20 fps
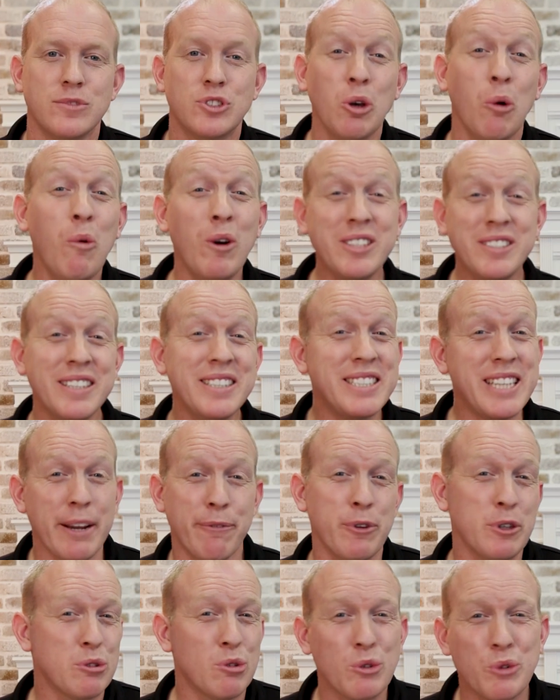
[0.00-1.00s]
So what's the
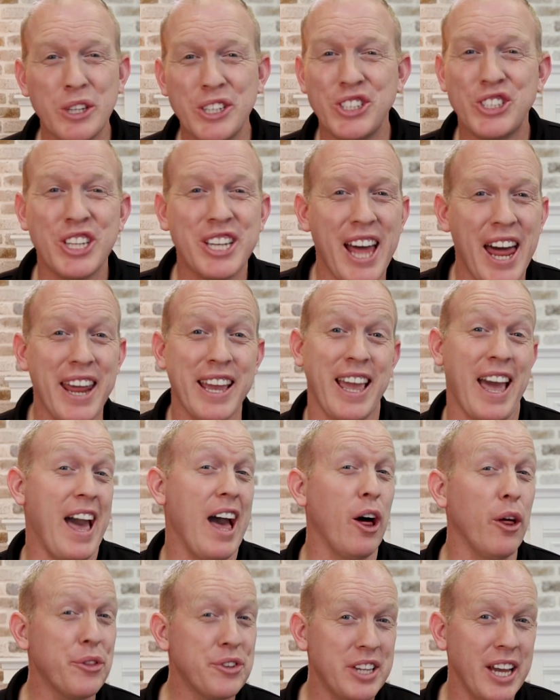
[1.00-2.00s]
difference between genetic
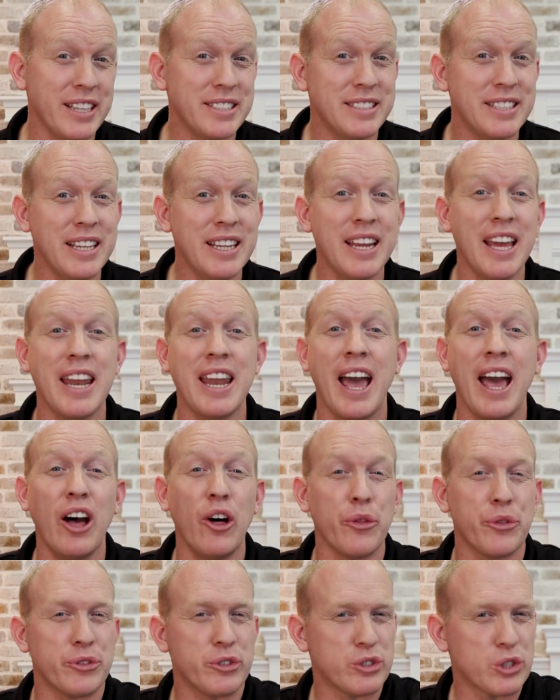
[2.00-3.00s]
health testing and
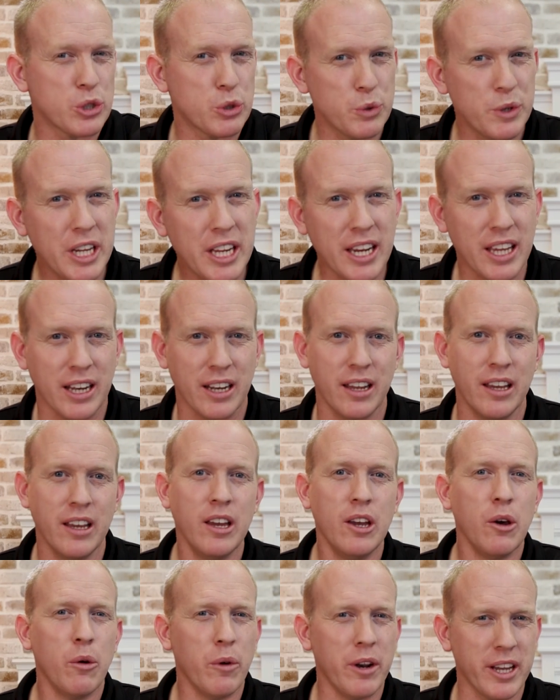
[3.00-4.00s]
health screening
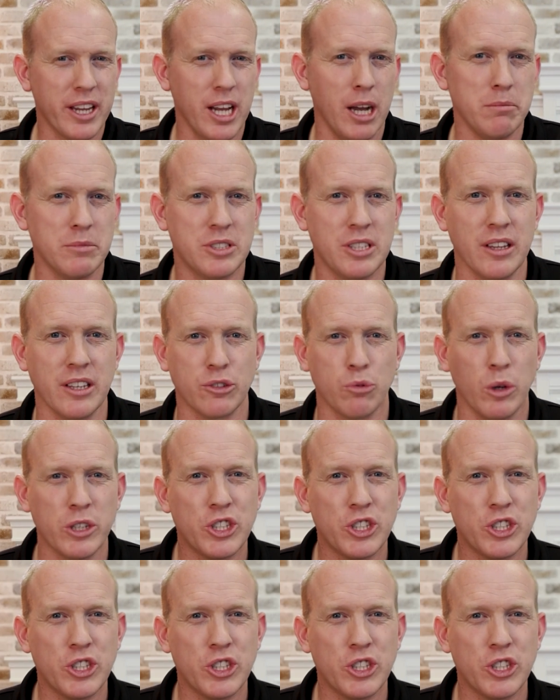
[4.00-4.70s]
when it comes to this?